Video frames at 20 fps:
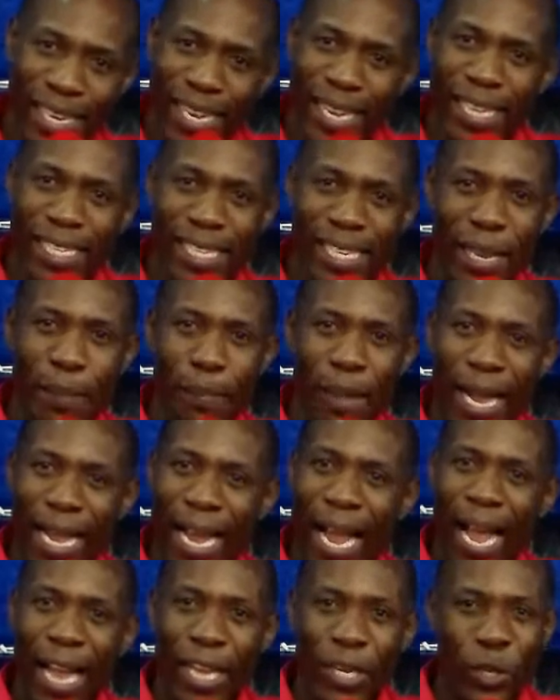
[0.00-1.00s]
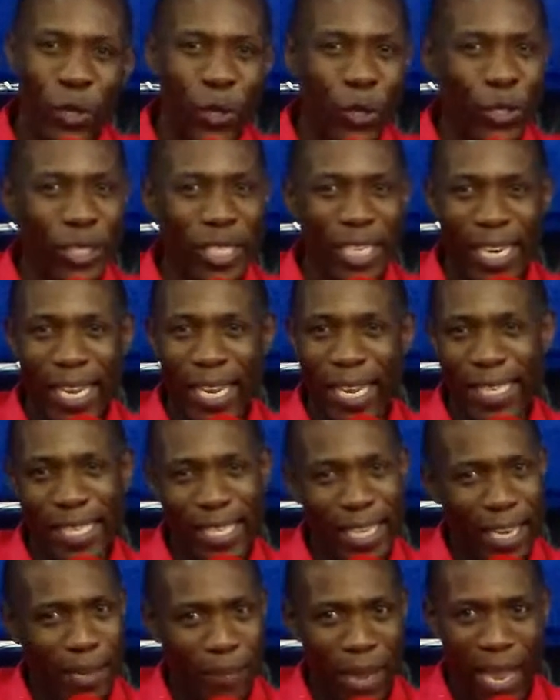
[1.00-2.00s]
tinenge tine makano
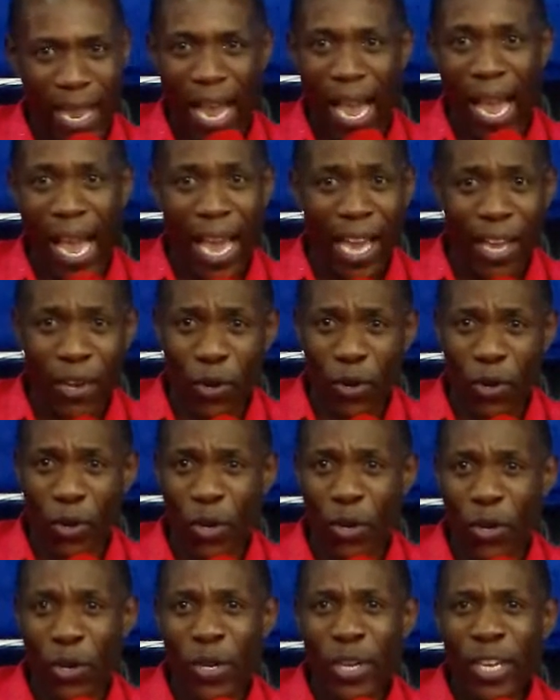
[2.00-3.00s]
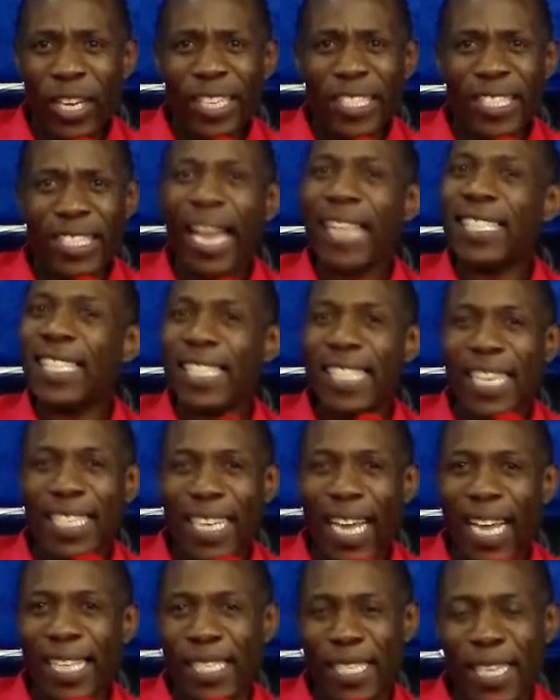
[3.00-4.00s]
tinenge tine maaro chese
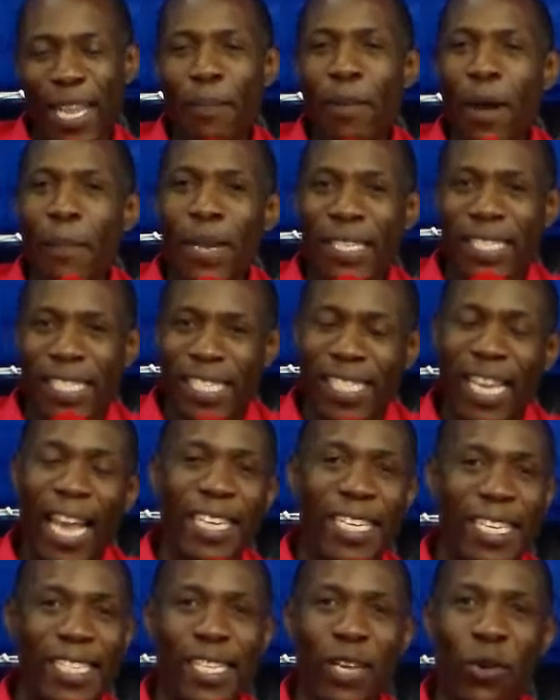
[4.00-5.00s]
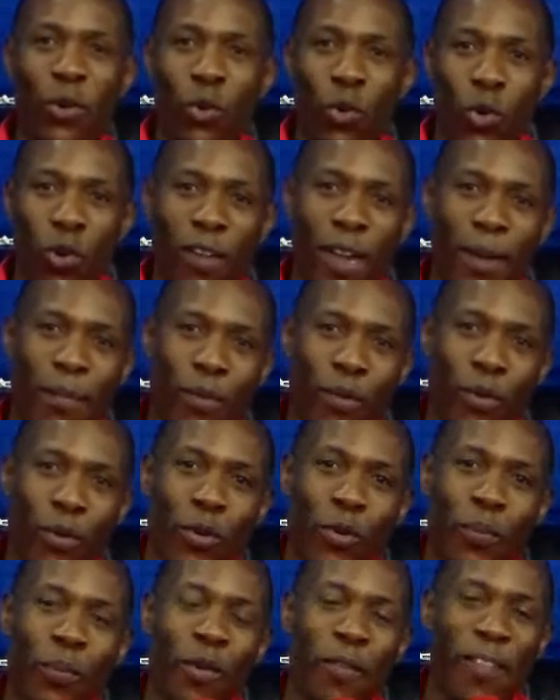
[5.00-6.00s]
chatikanzi nababa tishandise kurova
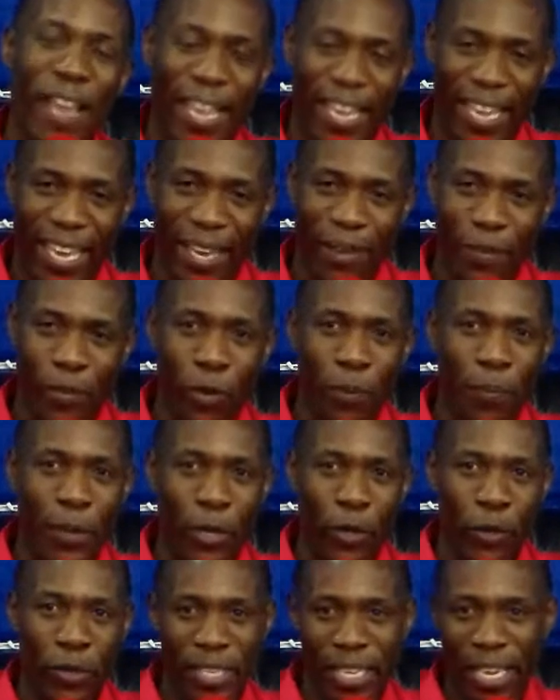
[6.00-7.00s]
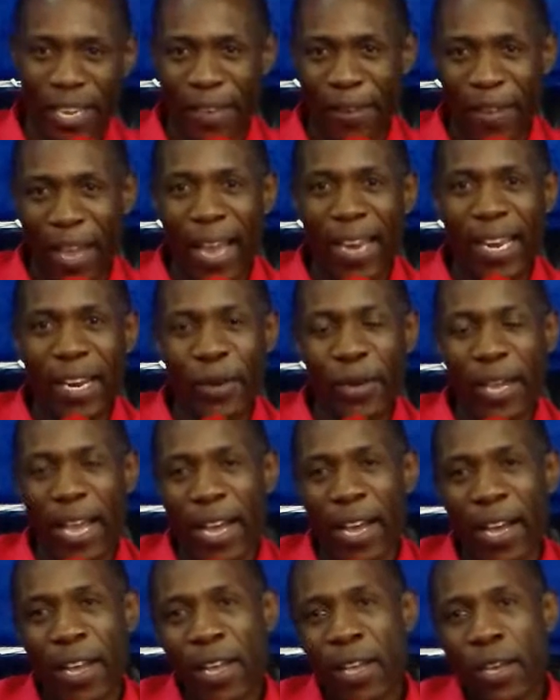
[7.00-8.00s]
muvenge will be using
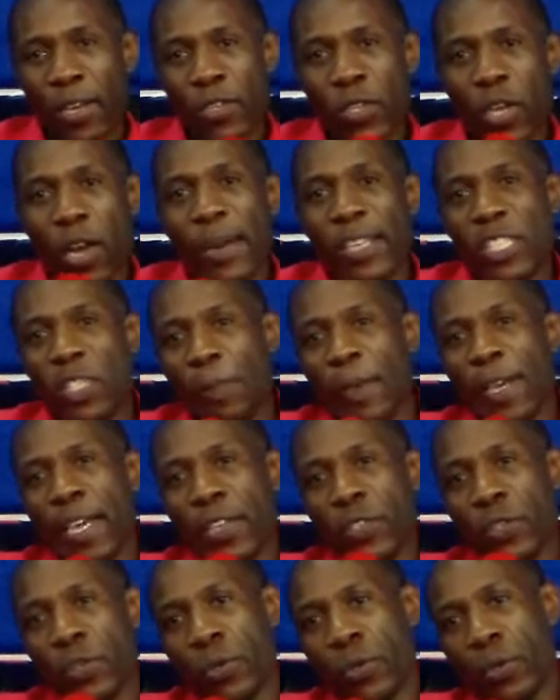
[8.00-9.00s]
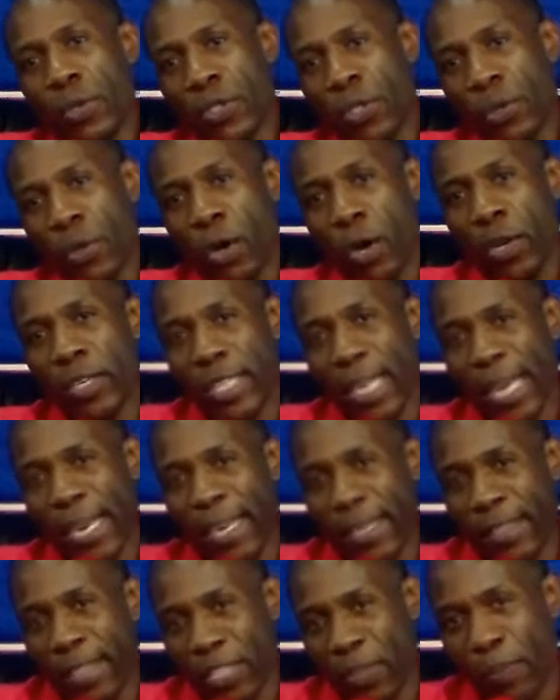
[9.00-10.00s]
so i was speaking to, to god
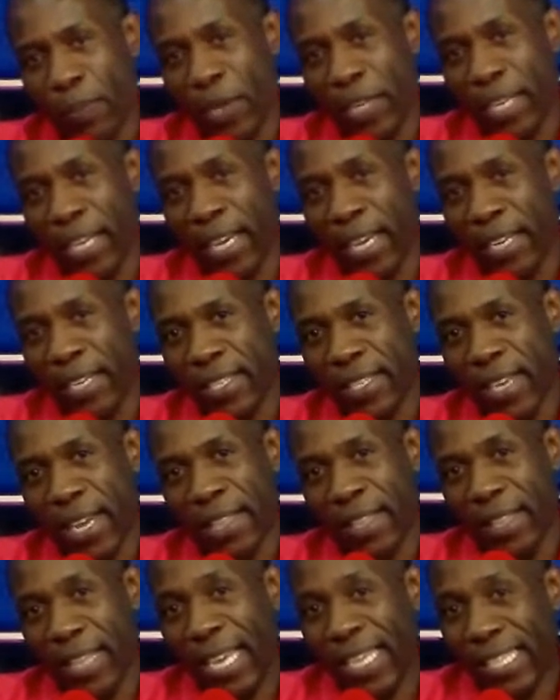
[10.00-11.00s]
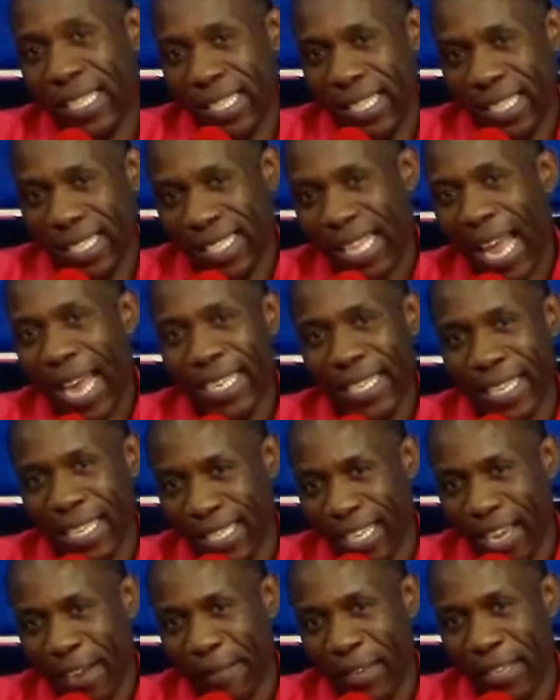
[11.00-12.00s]
early this morning and he said this
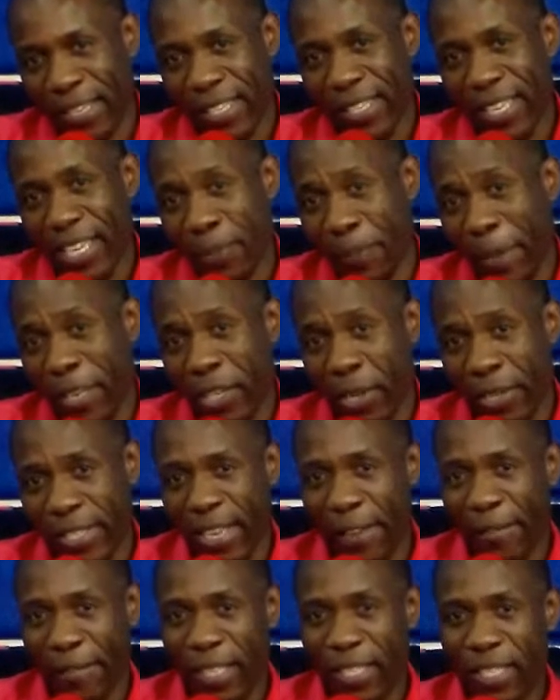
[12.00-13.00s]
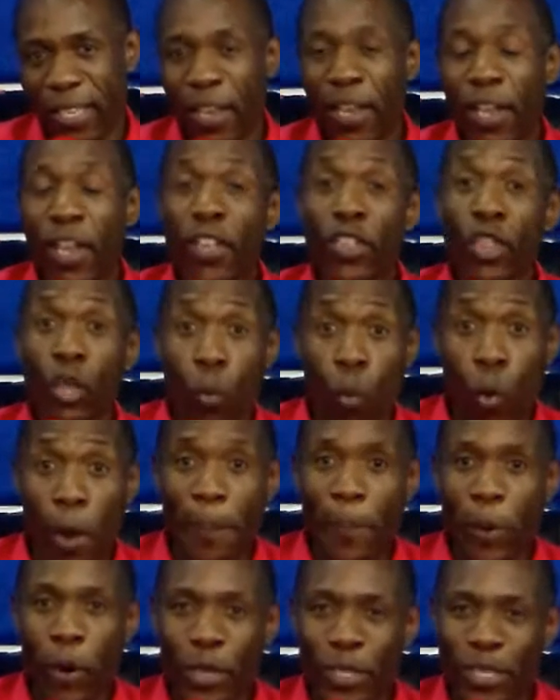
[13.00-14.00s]
sunday service is a special service the
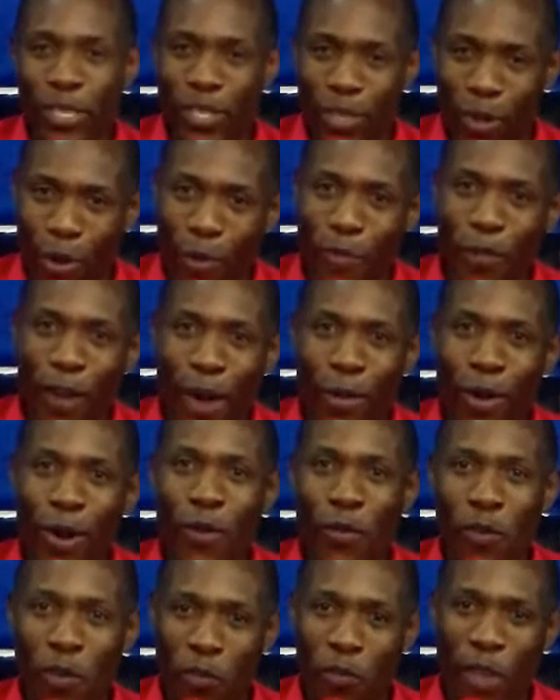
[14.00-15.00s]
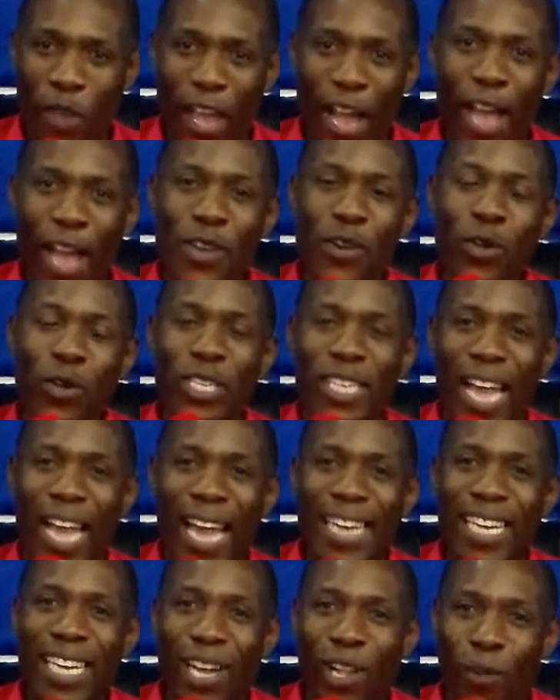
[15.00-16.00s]
weapons of our warfare are not
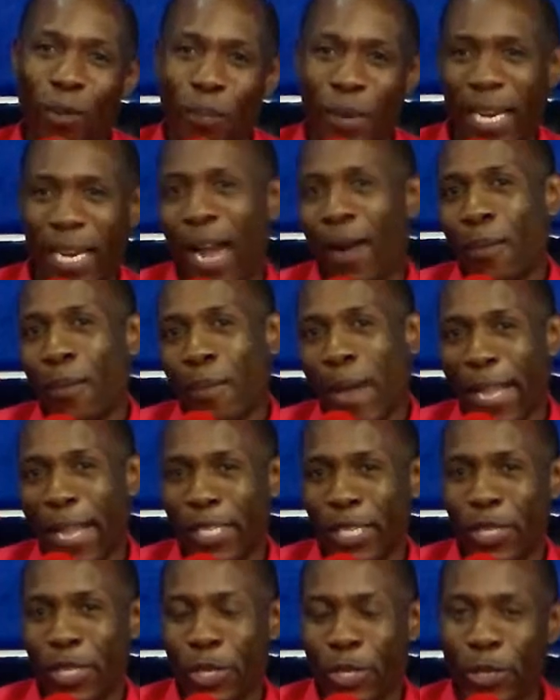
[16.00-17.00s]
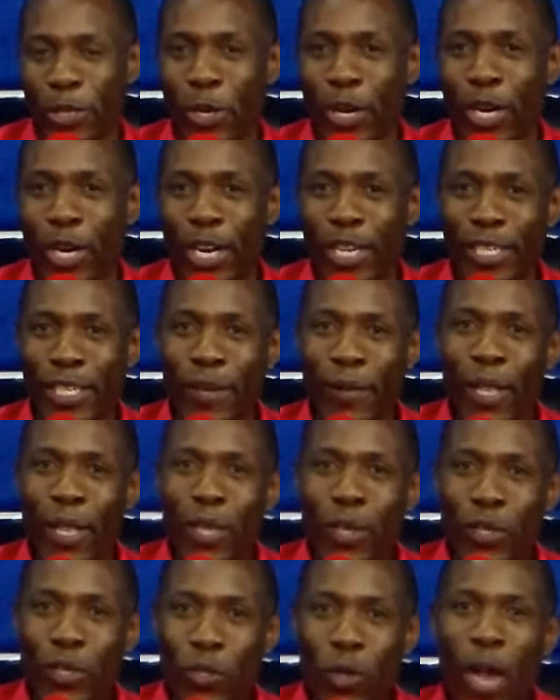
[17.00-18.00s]
carnal but are mighty through god
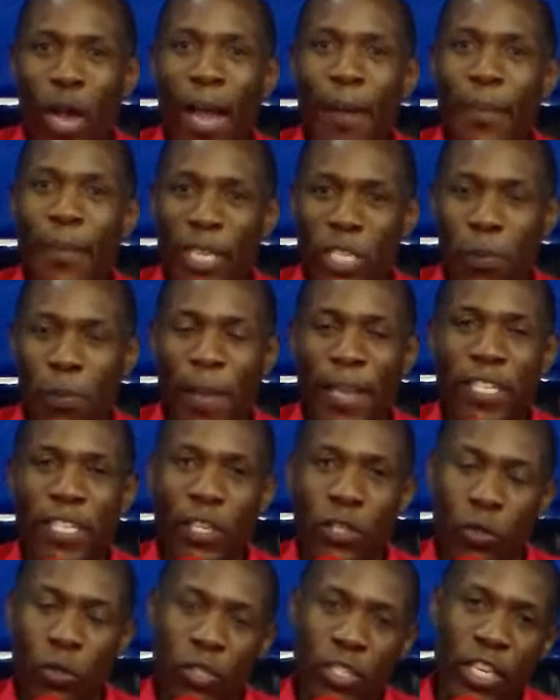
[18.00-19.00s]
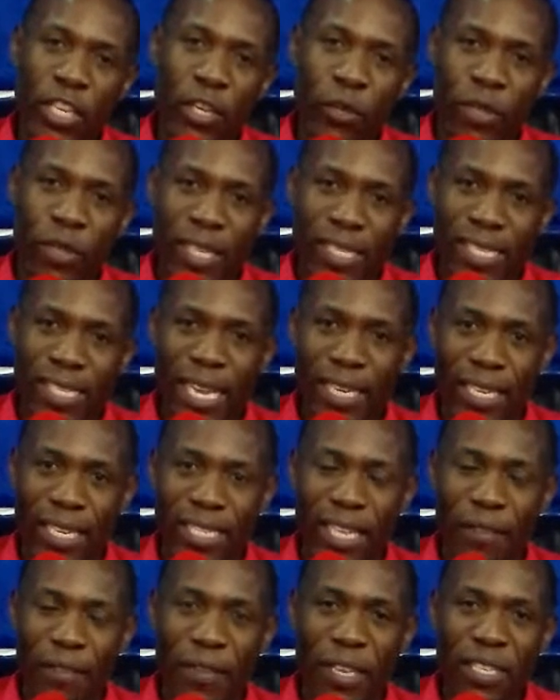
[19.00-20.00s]
so I'm expecting to see you this
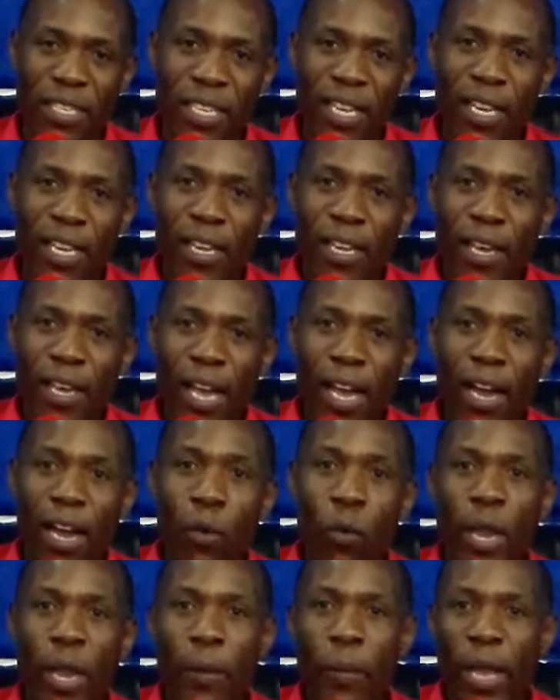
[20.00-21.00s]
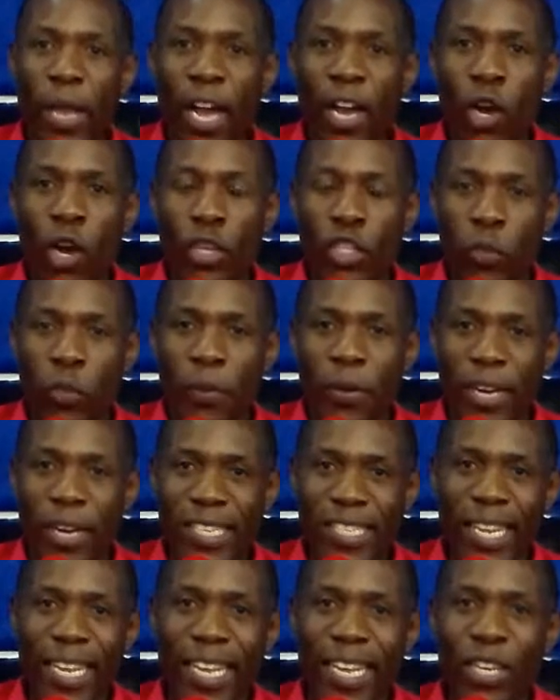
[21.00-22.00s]
Sunday service uh, where we are going to be
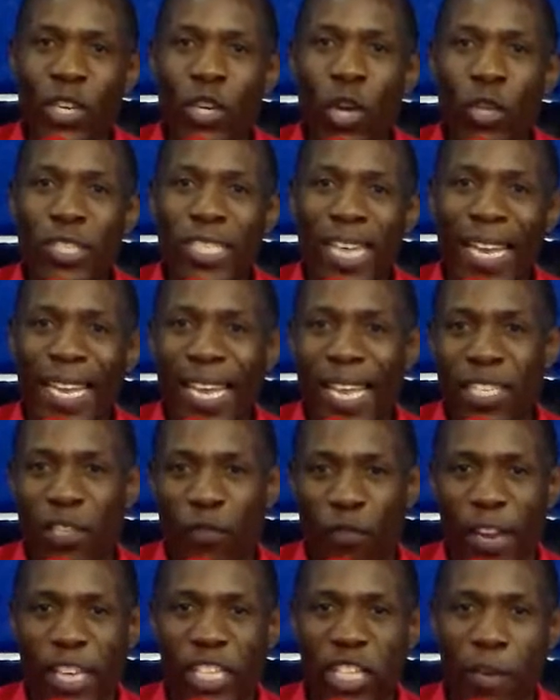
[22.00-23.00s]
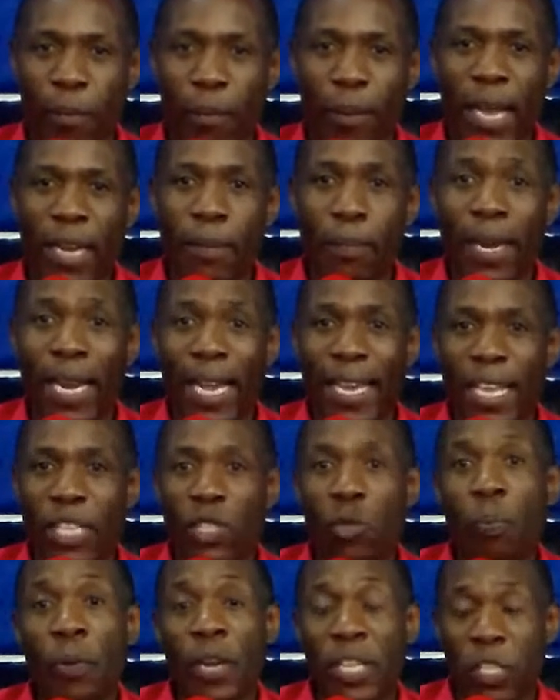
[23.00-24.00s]
wrestling not against flesh and blood but
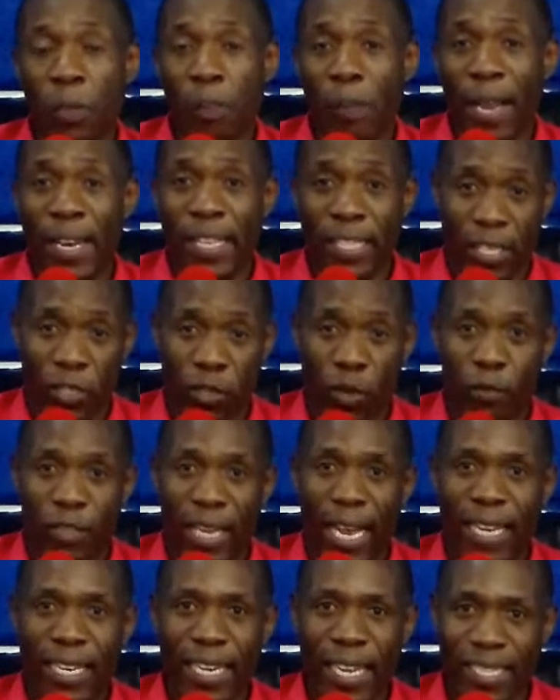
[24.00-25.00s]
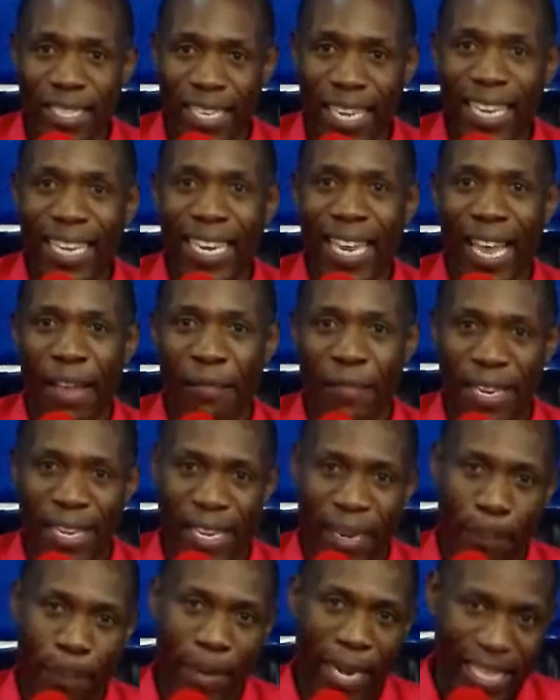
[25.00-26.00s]
against principalities of darkness in
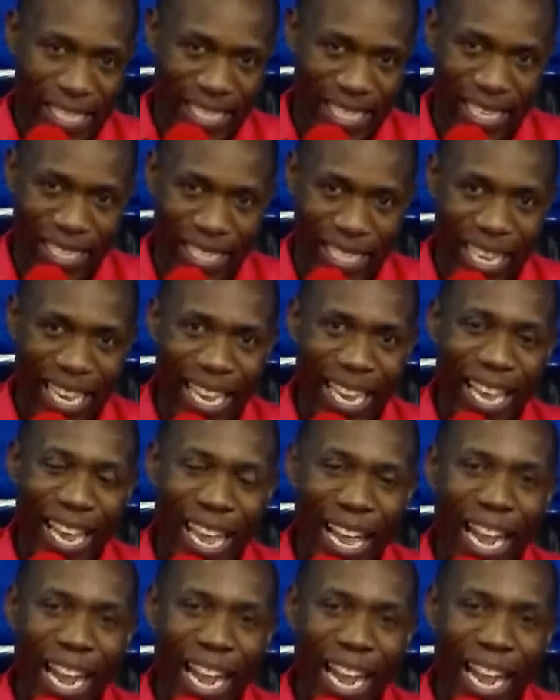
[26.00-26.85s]
heavenly places.